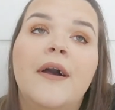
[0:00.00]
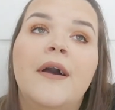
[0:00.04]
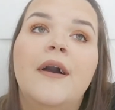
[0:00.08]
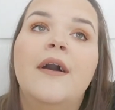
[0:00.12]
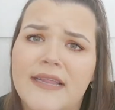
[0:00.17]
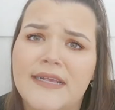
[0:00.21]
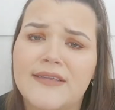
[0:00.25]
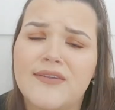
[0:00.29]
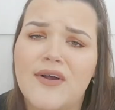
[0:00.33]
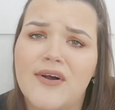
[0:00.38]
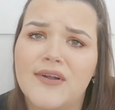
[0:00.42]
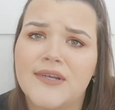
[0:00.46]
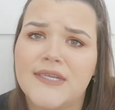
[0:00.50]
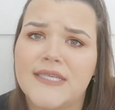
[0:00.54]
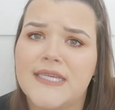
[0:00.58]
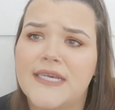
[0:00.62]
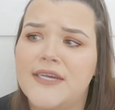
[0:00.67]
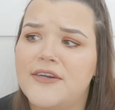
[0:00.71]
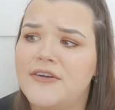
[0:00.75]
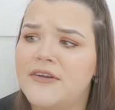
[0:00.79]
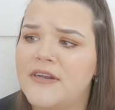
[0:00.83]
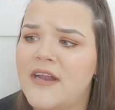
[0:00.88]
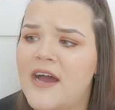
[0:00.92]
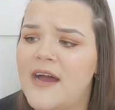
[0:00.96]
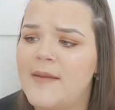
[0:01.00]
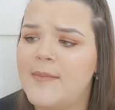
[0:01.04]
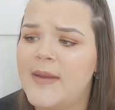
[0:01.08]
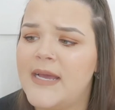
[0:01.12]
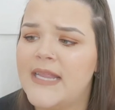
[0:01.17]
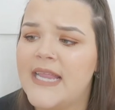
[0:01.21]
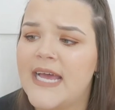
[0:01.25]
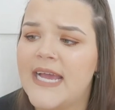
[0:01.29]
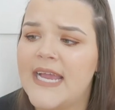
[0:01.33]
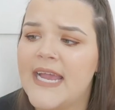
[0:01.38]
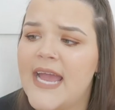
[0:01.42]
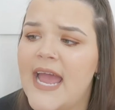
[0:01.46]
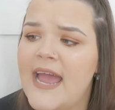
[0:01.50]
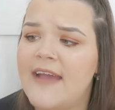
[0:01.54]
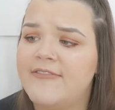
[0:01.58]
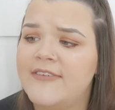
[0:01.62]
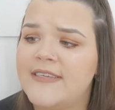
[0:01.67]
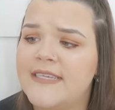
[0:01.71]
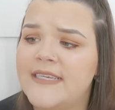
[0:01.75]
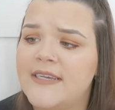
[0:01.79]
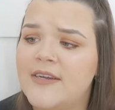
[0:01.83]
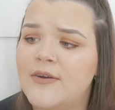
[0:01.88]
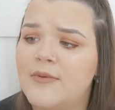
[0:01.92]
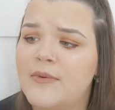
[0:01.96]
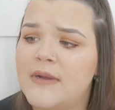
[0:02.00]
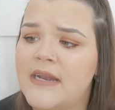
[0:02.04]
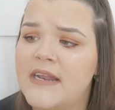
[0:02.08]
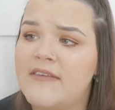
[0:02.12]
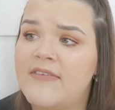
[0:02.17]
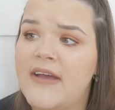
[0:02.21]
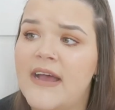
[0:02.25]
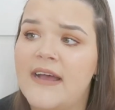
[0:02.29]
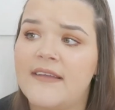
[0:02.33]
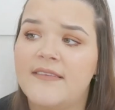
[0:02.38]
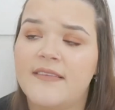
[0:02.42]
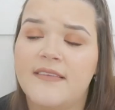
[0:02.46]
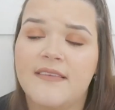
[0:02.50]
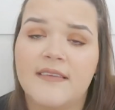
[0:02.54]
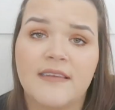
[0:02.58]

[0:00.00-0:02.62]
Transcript: These honestly are a nightmare. Like, every single one I've had,